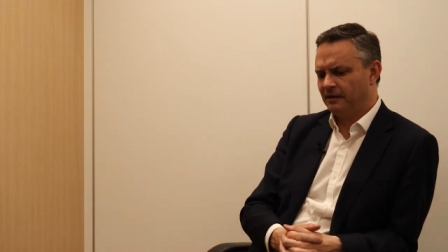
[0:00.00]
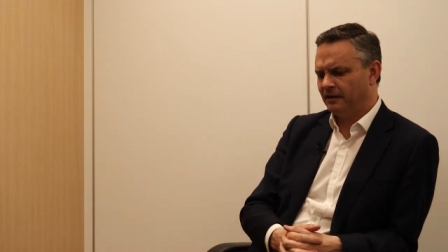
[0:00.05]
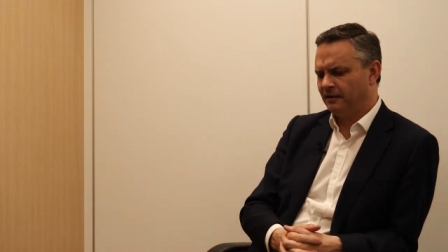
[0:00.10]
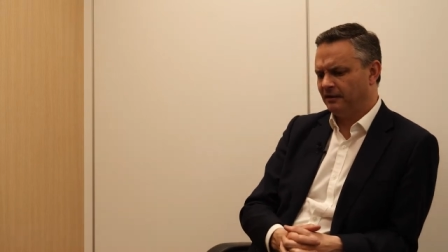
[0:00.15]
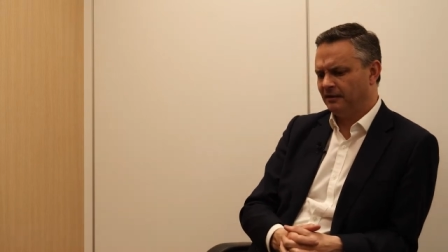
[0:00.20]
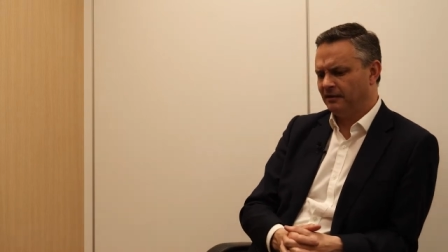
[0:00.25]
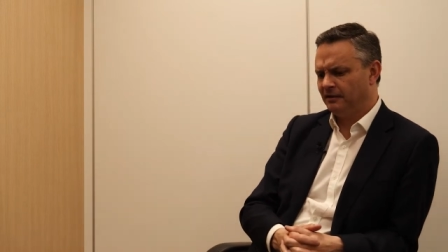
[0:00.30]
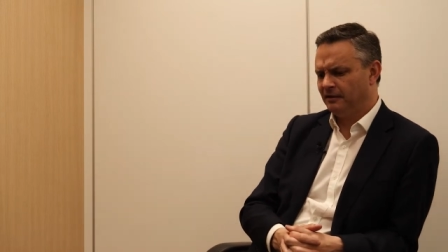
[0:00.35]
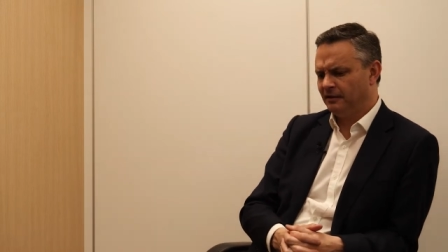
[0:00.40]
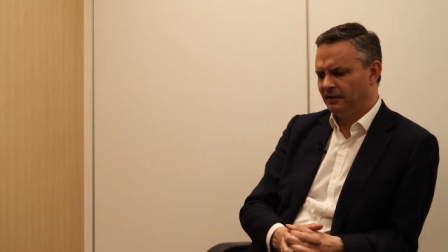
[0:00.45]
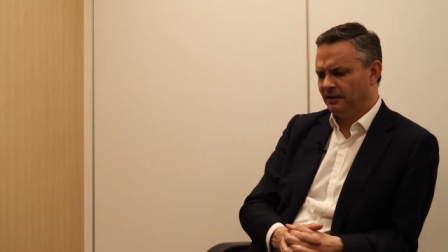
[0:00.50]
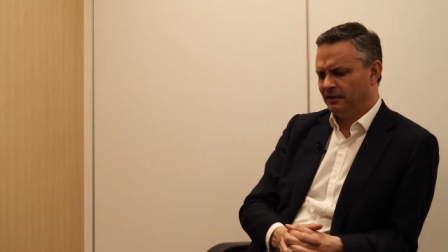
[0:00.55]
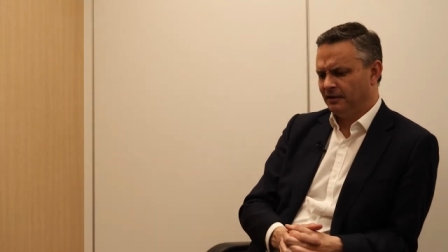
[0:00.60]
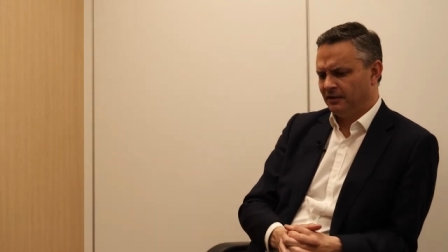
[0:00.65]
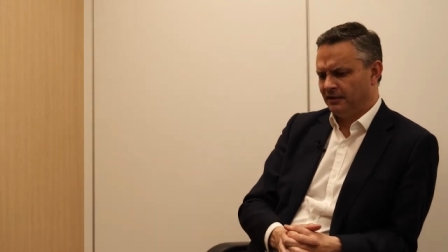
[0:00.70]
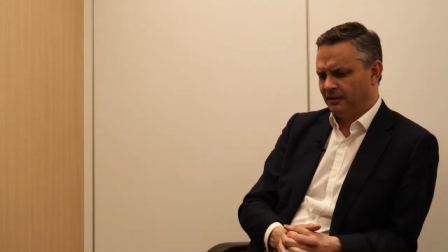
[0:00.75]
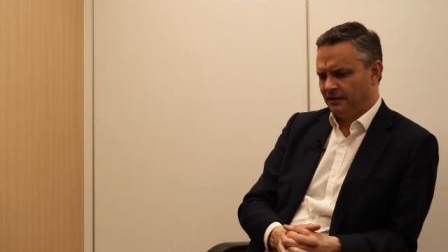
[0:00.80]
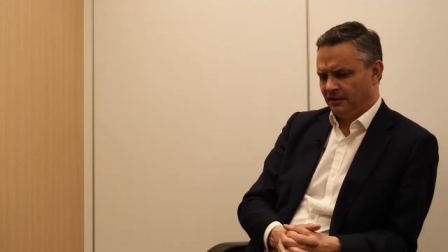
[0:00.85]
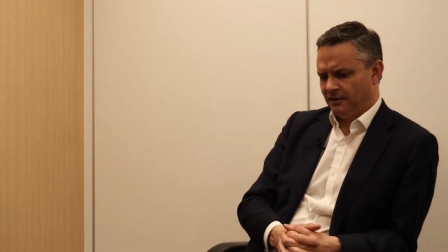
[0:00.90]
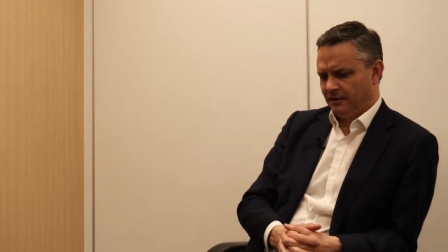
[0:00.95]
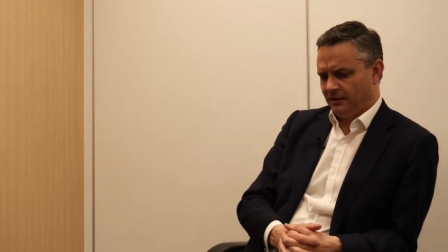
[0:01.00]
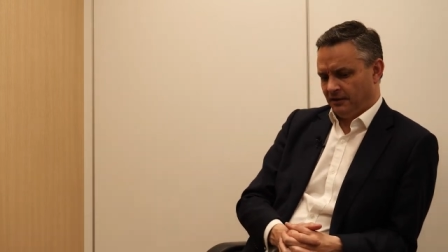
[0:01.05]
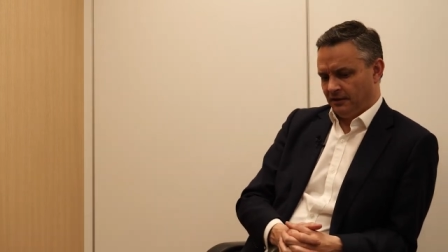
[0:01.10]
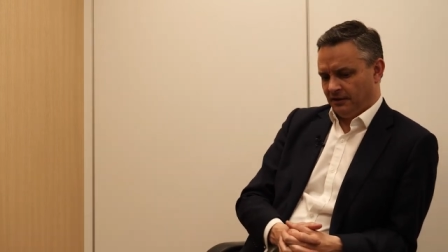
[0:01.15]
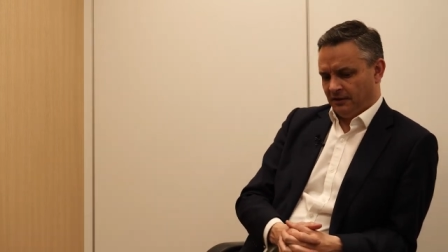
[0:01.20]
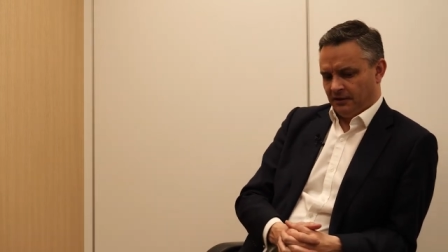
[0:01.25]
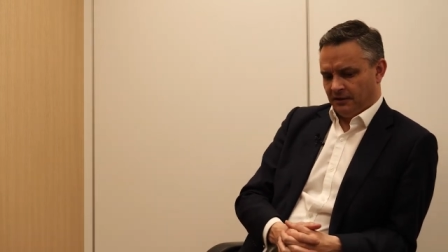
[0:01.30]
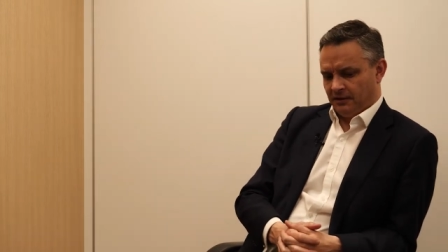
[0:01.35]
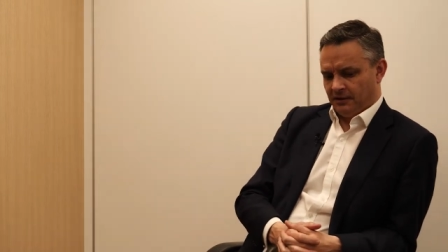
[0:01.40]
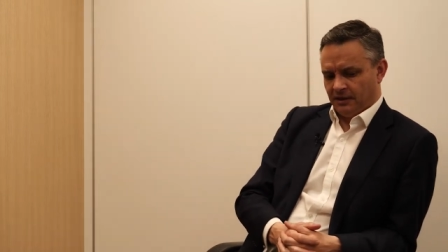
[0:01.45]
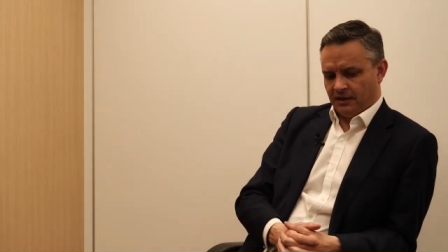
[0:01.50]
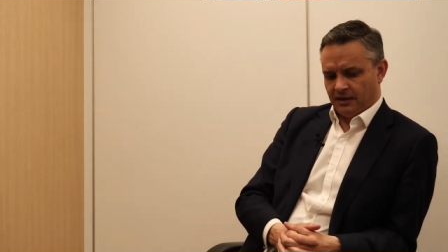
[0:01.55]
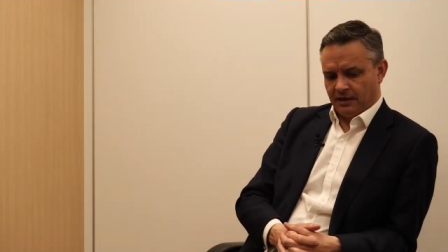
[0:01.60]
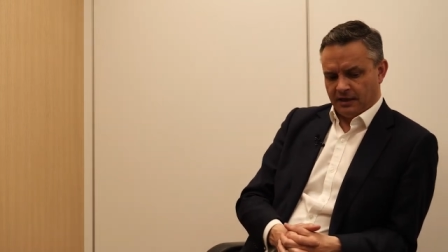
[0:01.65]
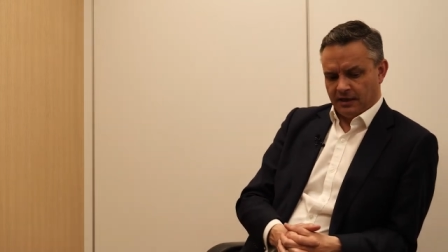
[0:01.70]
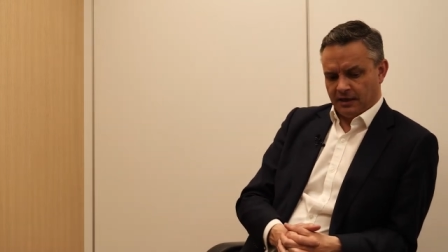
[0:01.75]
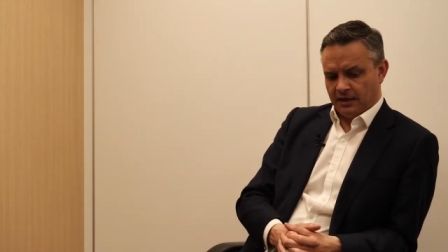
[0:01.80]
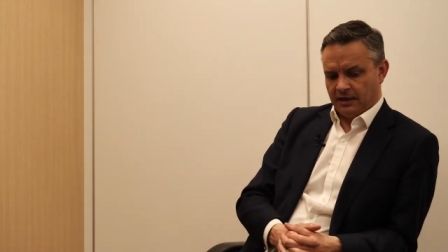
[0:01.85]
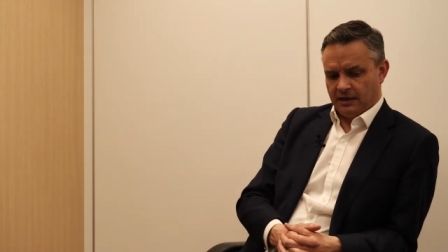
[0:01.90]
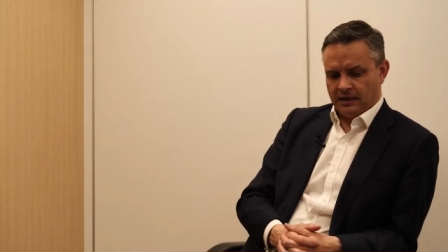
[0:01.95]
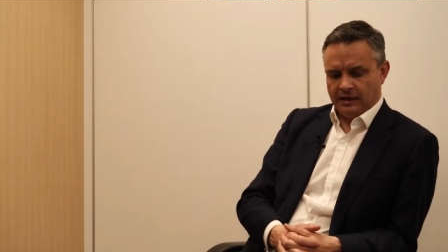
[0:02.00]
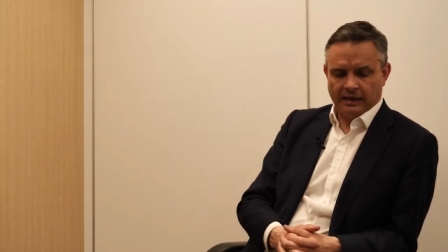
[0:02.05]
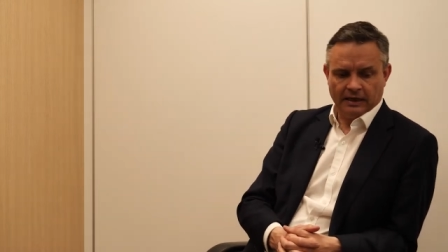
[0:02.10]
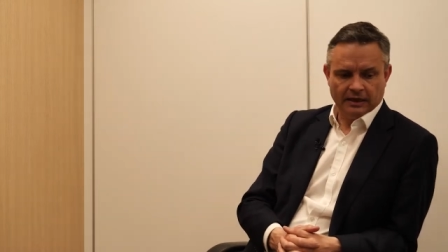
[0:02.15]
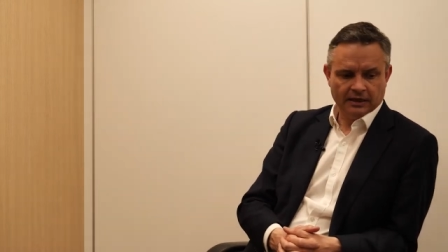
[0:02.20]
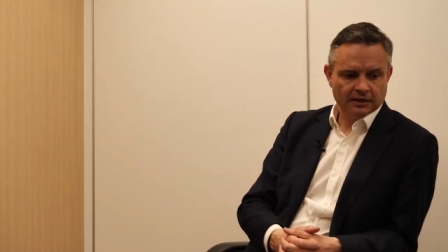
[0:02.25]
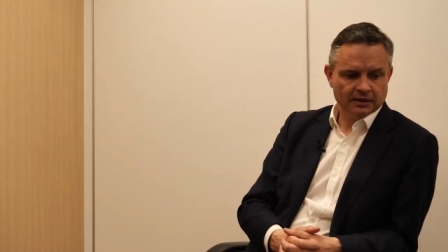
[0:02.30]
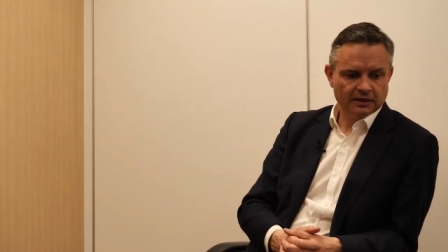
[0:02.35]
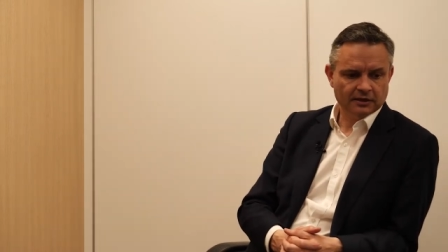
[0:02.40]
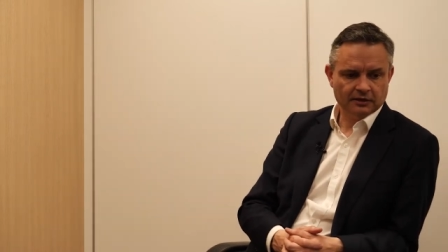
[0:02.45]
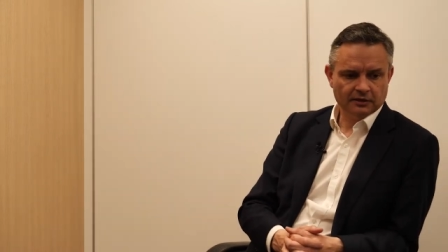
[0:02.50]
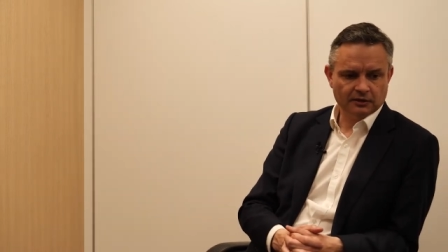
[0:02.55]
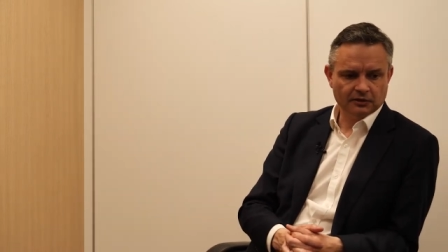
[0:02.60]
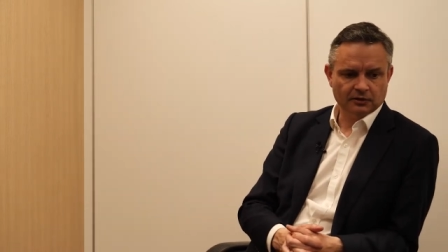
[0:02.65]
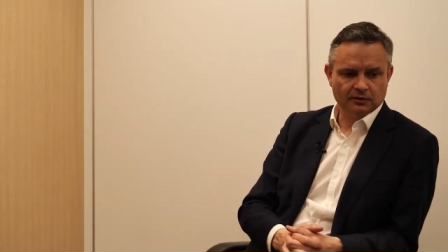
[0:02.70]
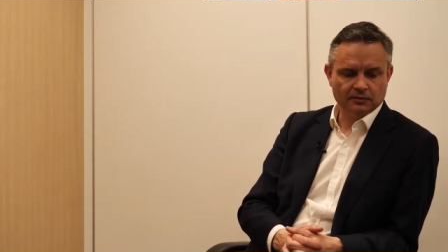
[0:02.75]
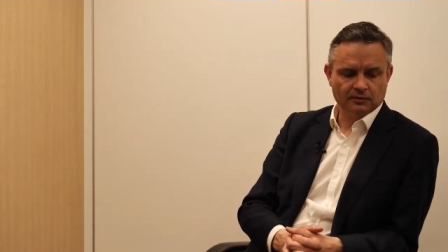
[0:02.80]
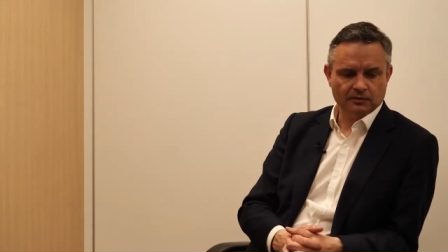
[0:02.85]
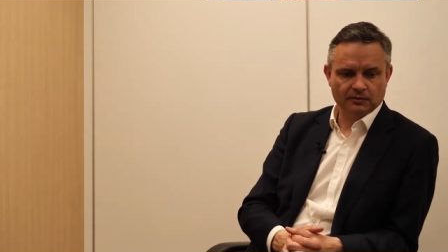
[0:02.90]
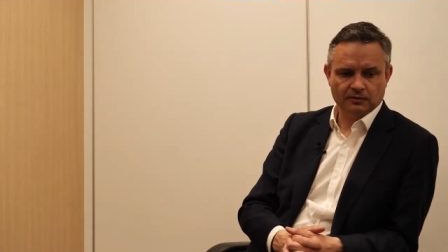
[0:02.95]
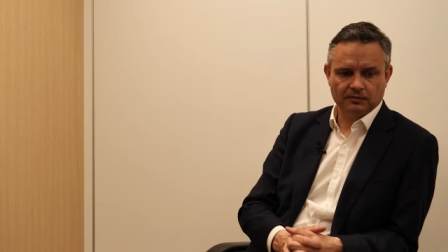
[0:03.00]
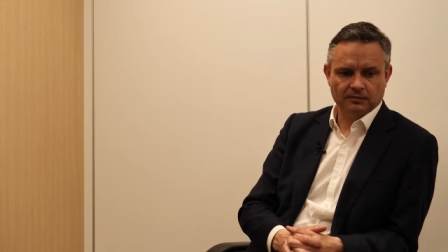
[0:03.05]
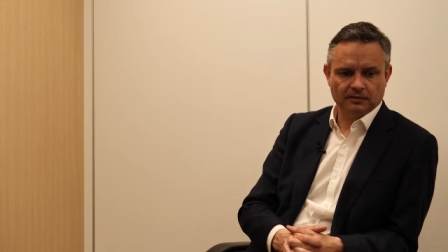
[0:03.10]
then uh, you know,